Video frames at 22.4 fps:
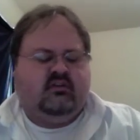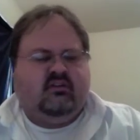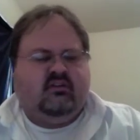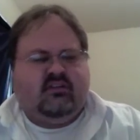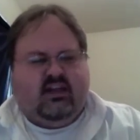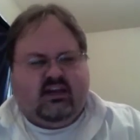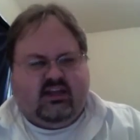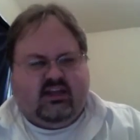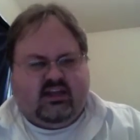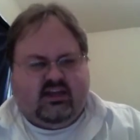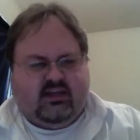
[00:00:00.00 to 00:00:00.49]

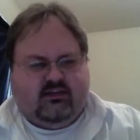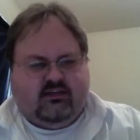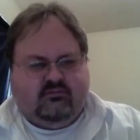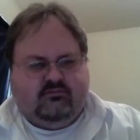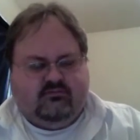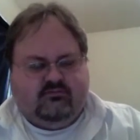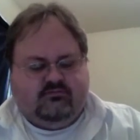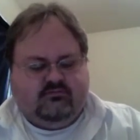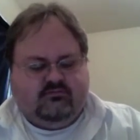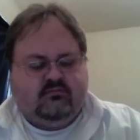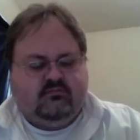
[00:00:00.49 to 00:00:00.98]
Then again,
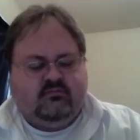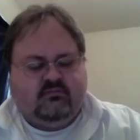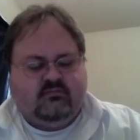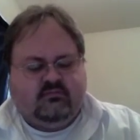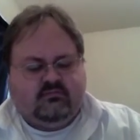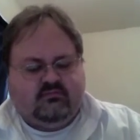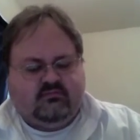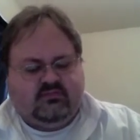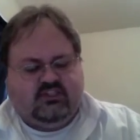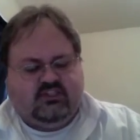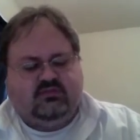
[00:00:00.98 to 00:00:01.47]

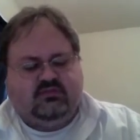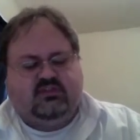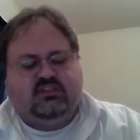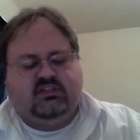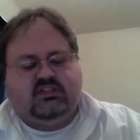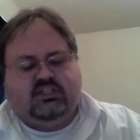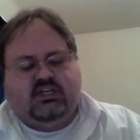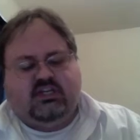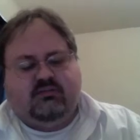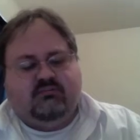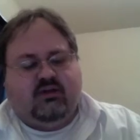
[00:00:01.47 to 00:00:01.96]
this is a
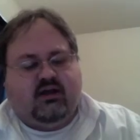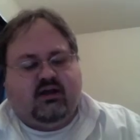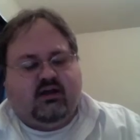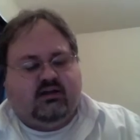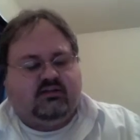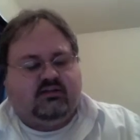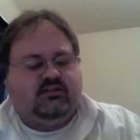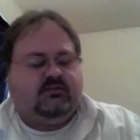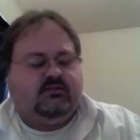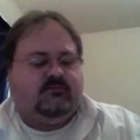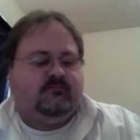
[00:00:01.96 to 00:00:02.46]
cheap
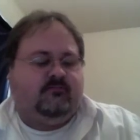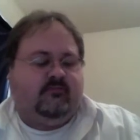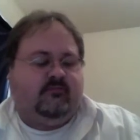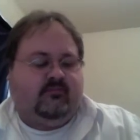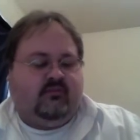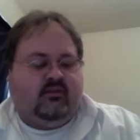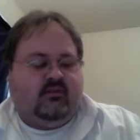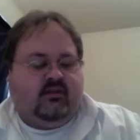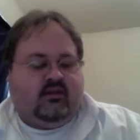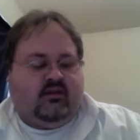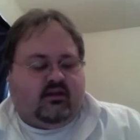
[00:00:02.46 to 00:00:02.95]
box.
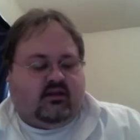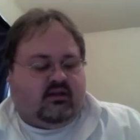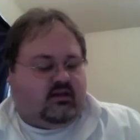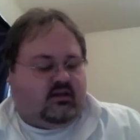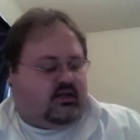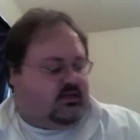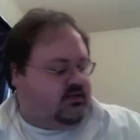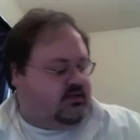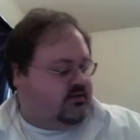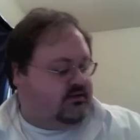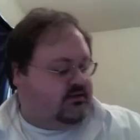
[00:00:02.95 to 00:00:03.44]

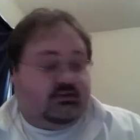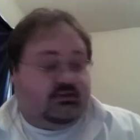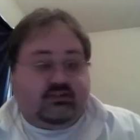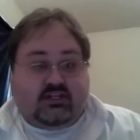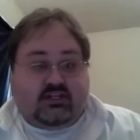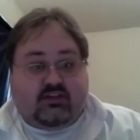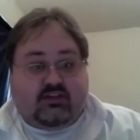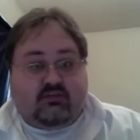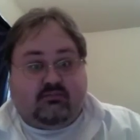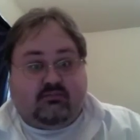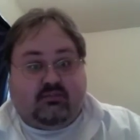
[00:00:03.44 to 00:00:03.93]
Oh, here's
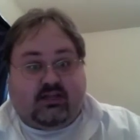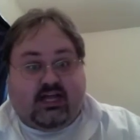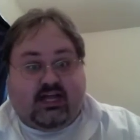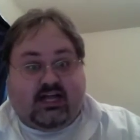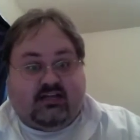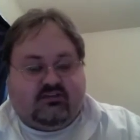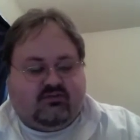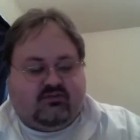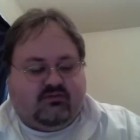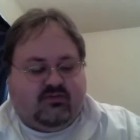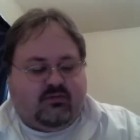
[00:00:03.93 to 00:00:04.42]
another
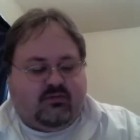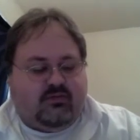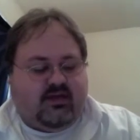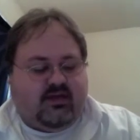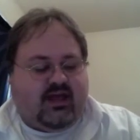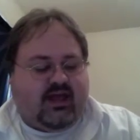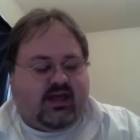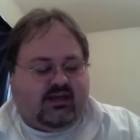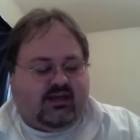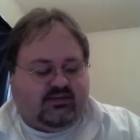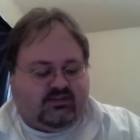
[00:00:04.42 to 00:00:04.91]
blast from the
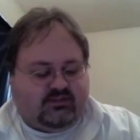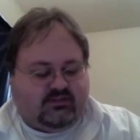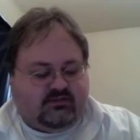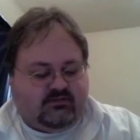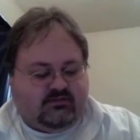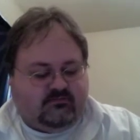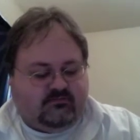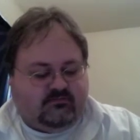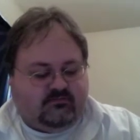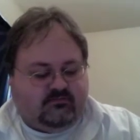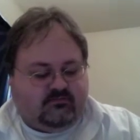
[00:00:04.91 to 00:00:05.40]

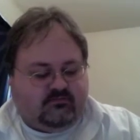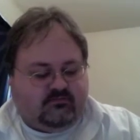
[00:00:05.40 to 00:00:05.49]
past.